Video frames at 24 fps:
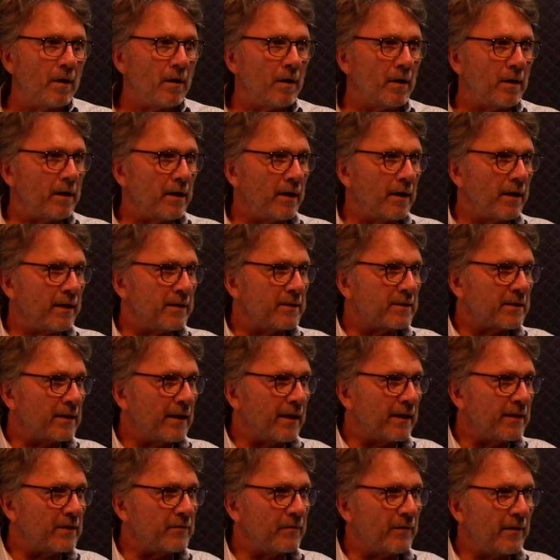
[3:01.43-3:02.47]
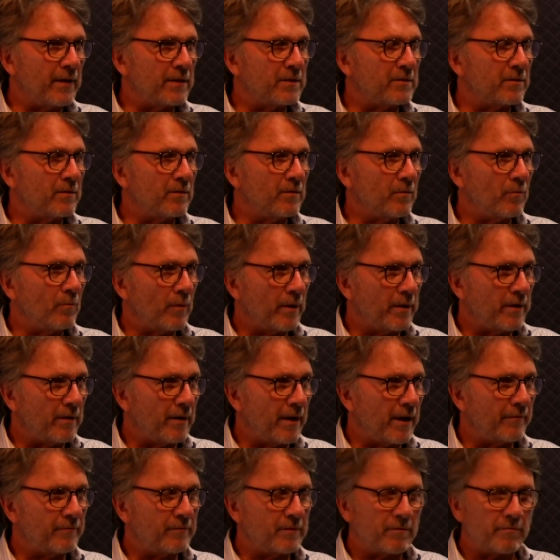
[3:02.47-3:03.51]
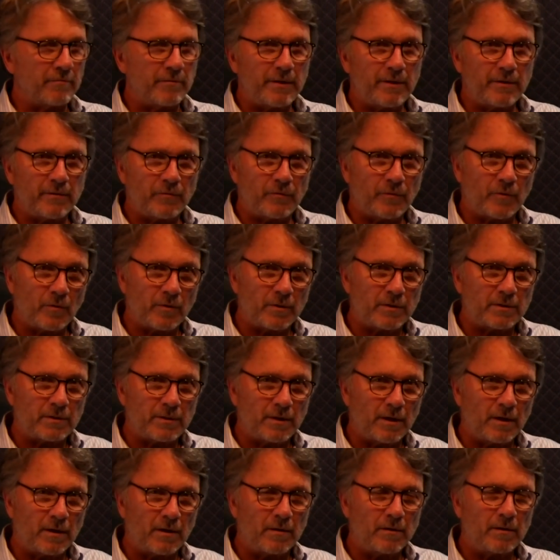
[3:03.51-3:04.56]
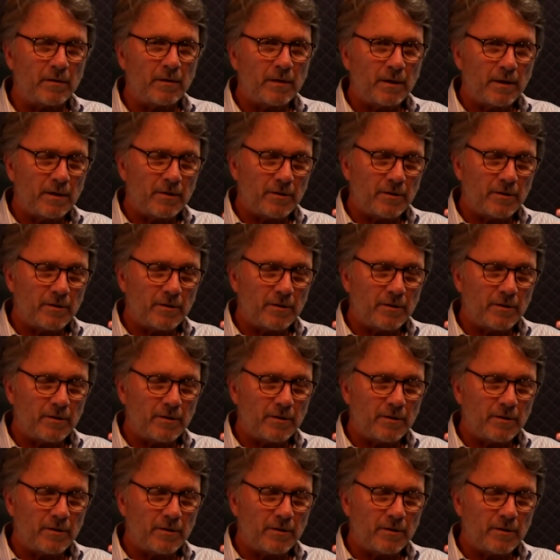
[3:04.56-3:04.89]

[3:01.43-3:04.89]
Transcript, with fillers: on an ice class vessel, when you have to reinforce the hull,